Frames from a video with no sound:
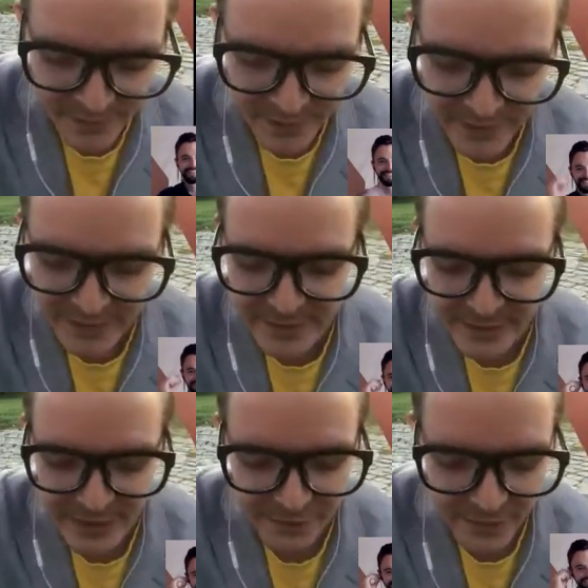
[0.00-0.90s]
And
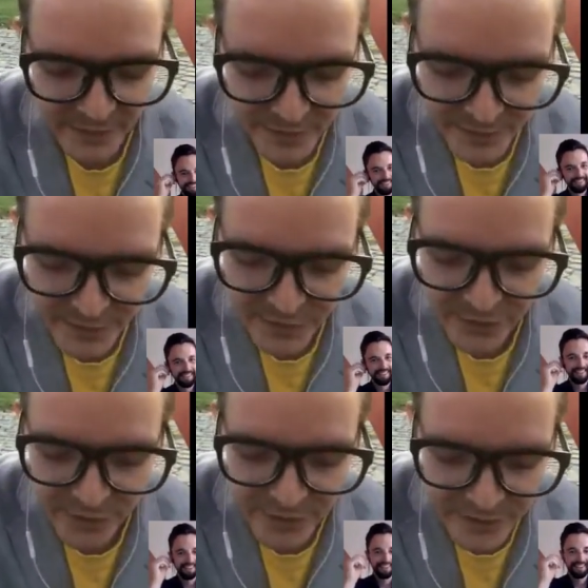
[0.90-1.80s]
let's see if I can just
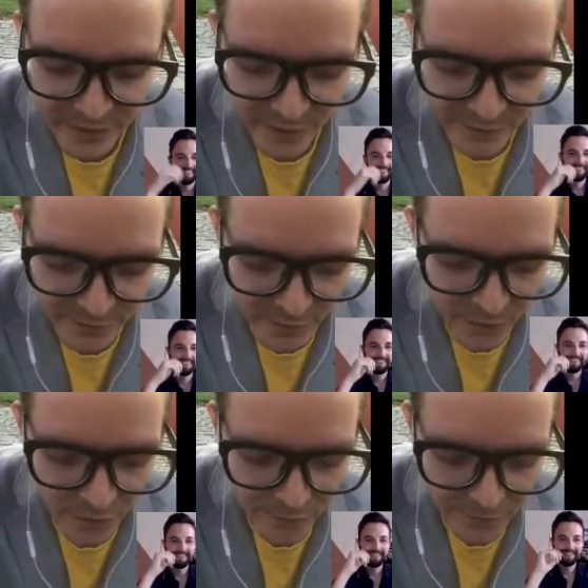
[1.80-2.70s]
turn this live
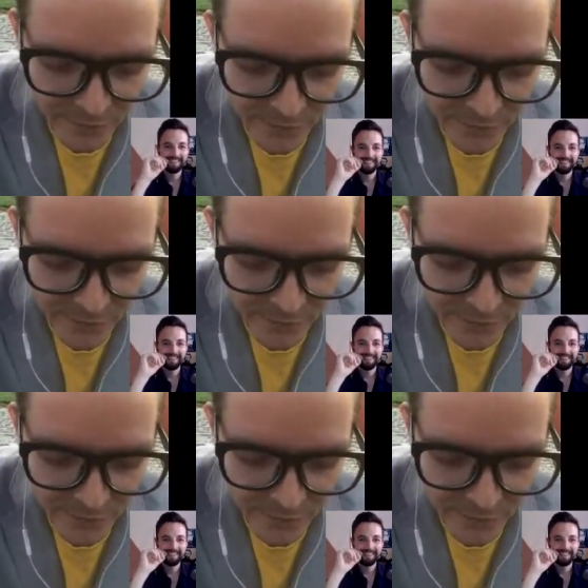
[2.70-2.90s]
off.